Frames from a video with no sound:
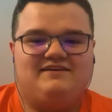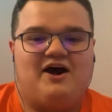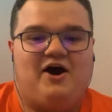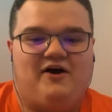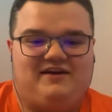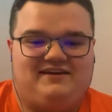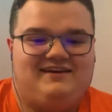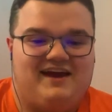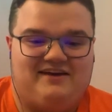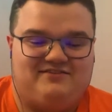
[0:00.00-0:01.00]
Yo.
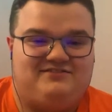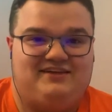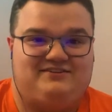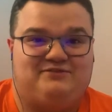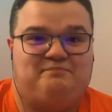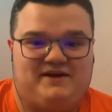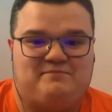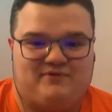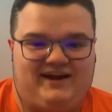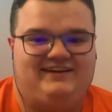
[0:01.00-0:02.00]
Yes, this is
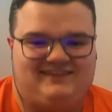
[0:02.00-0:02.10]
big brain